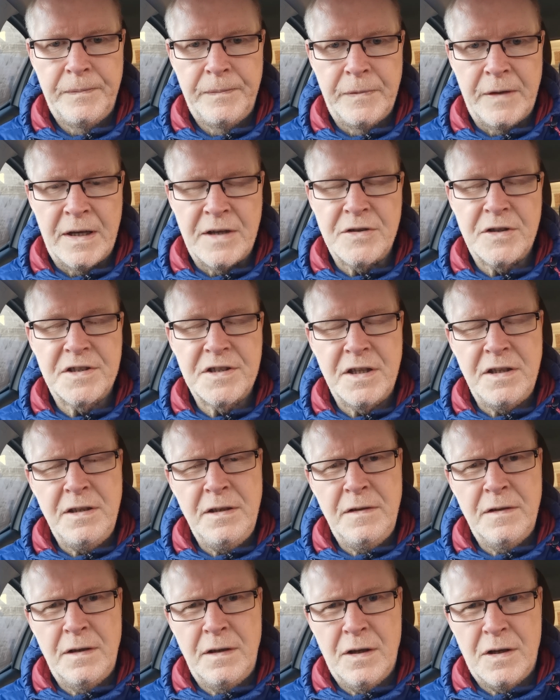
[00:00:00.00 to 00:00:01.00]
As I said
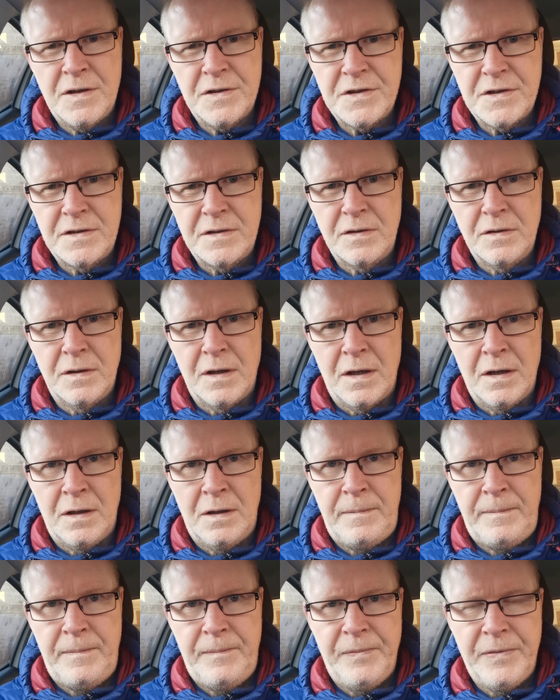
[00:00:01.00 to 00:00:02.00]
in the last
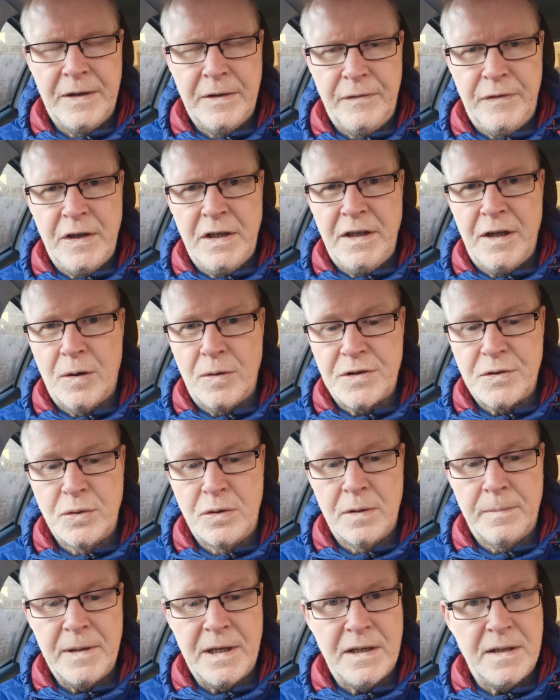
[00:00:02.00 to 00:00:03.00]
um, video, I was
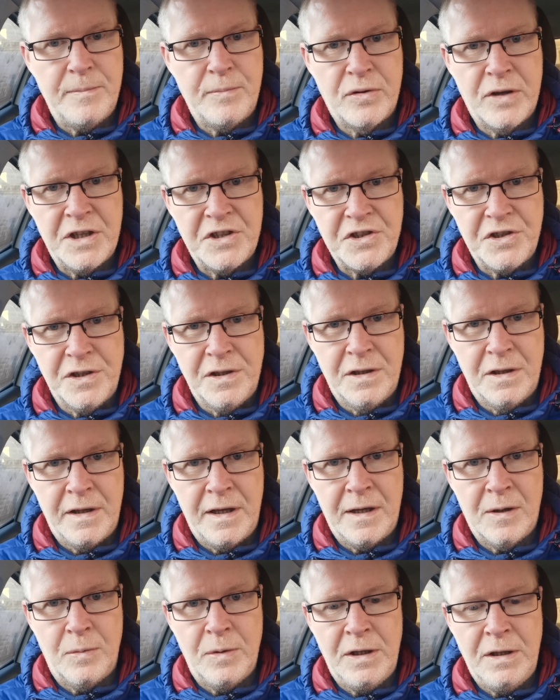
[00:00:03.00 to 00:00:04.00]
talking about depression and
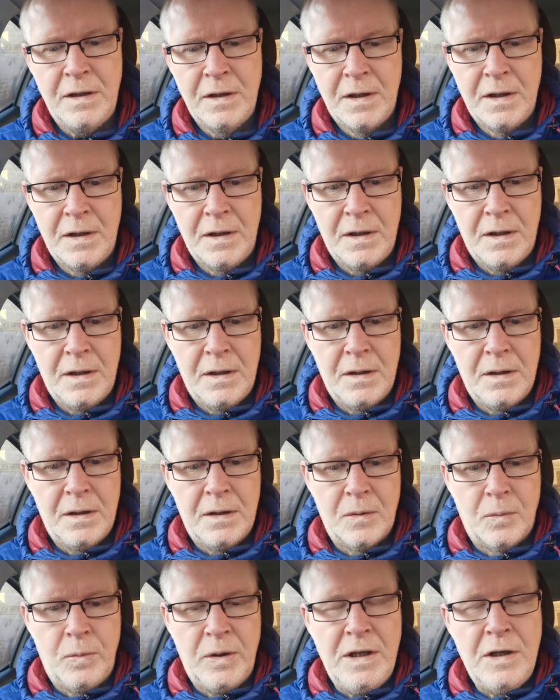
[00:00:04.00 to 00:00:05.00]
how we
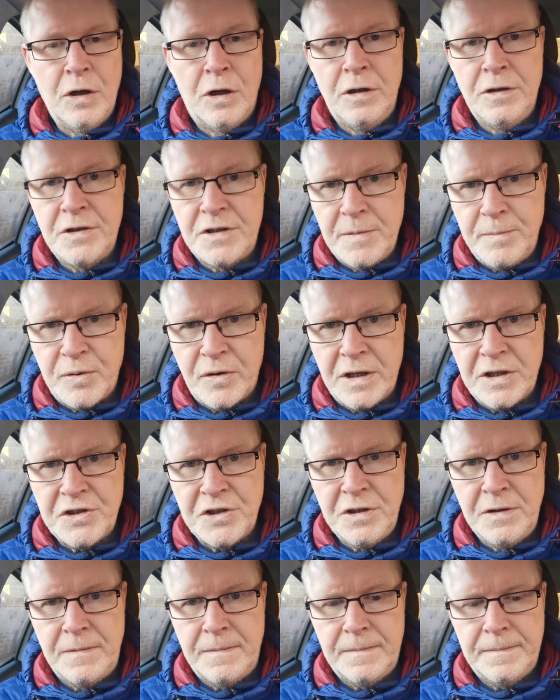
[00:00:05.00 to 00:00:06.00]
we learn depression.